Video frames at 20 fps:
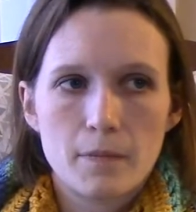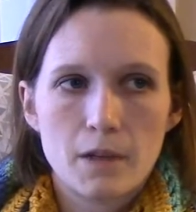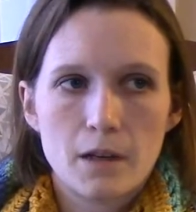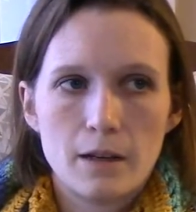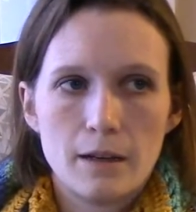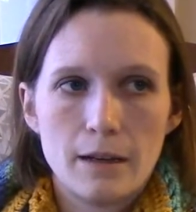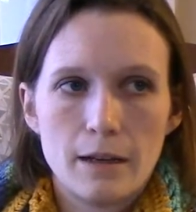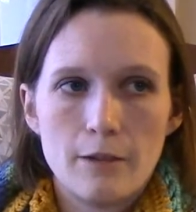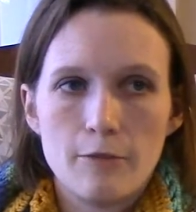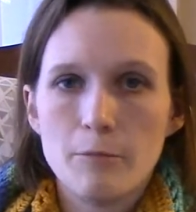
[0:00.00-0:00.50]

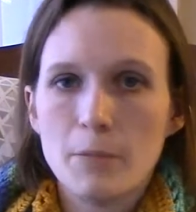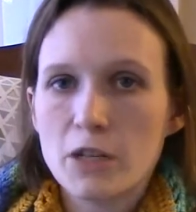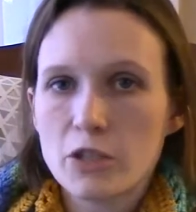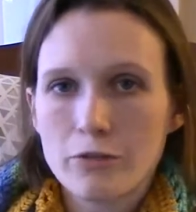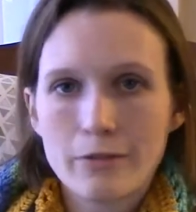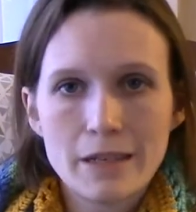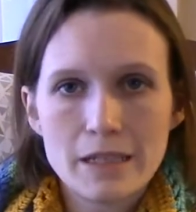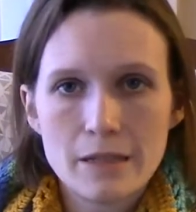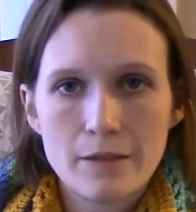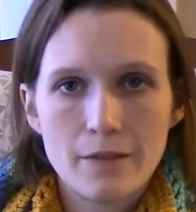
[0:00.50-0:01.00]
And I have much
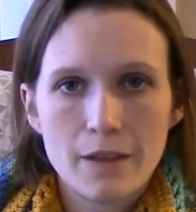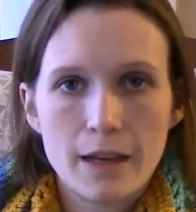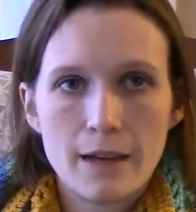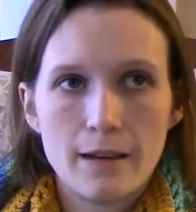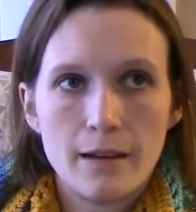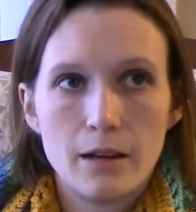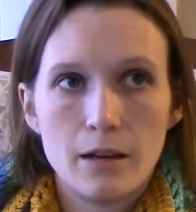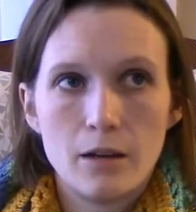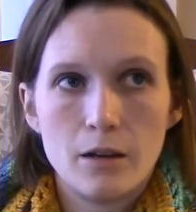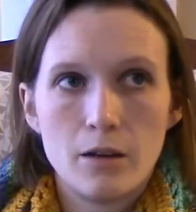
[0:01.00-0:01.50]
less of
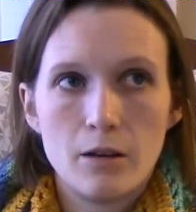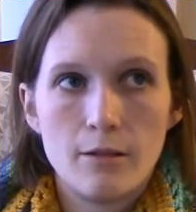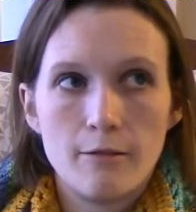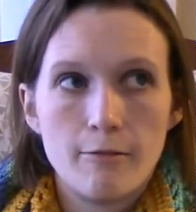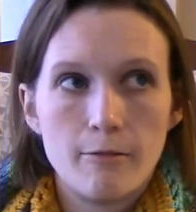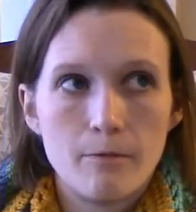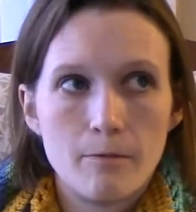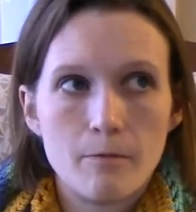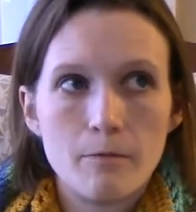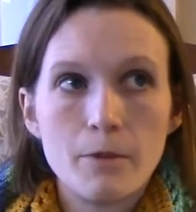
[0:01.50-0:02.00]
that and
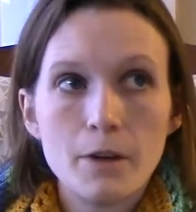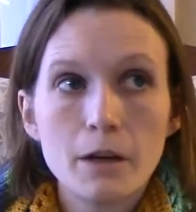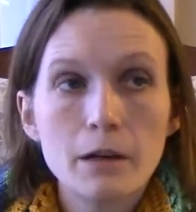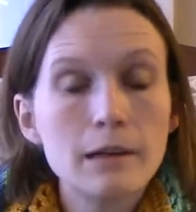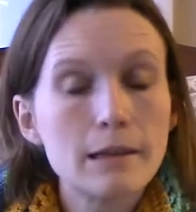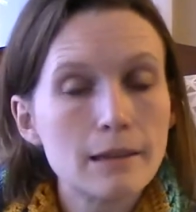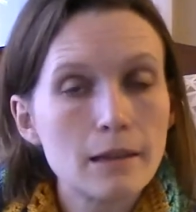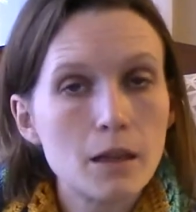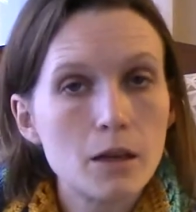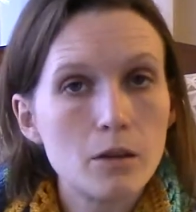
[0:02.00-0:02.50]

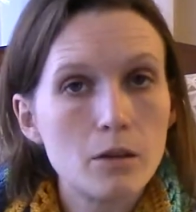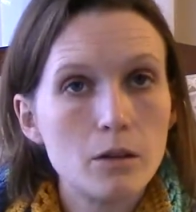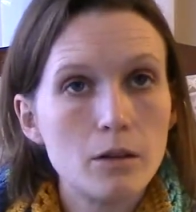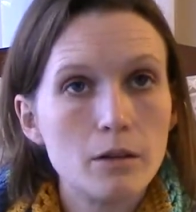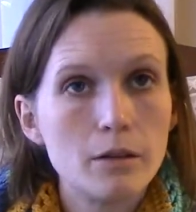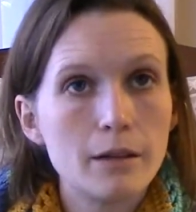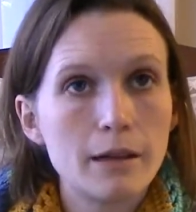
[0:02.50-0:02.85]
very little